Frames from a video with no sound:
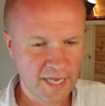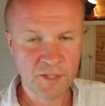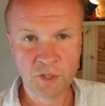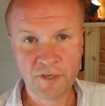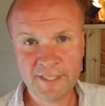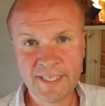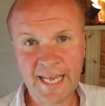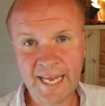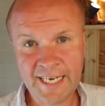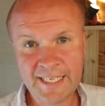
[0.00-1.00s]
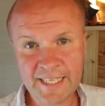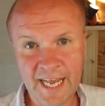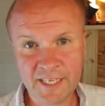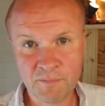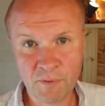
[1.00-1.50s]
and trying to get an
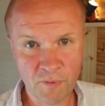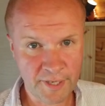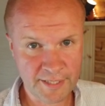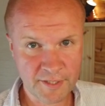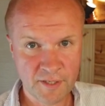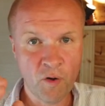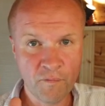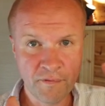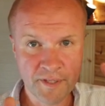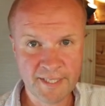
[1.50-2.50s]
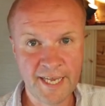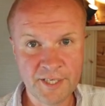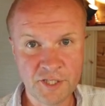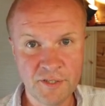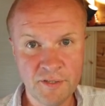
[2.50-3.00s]
exact point of the
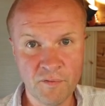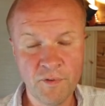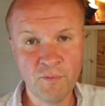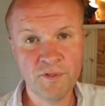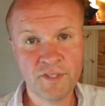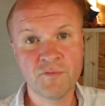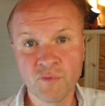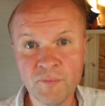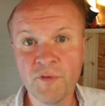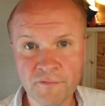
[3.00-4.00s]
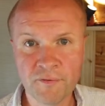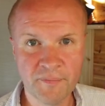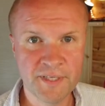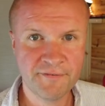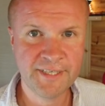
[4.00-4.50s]
section that we want to remove from
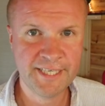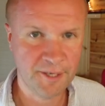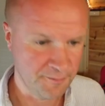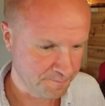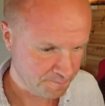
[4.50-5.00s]
this video.